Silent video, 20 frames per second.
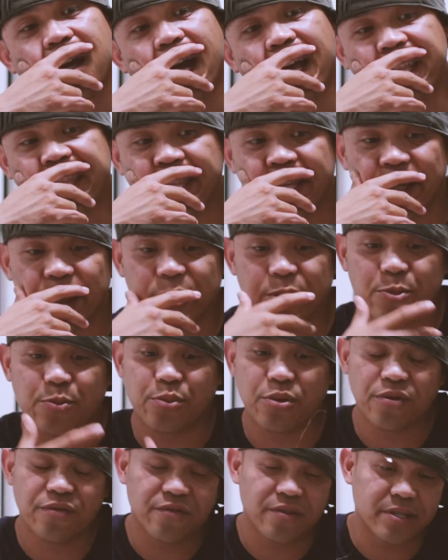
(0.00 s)
I think it's the
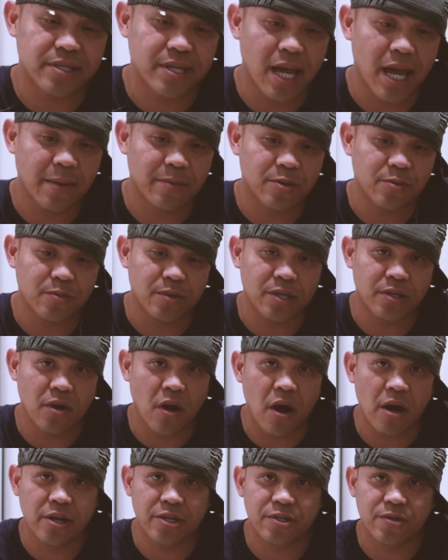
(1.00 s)
perfect time to be an
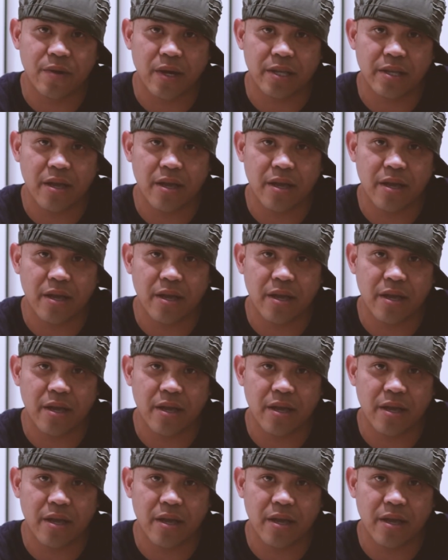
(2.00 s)
artist right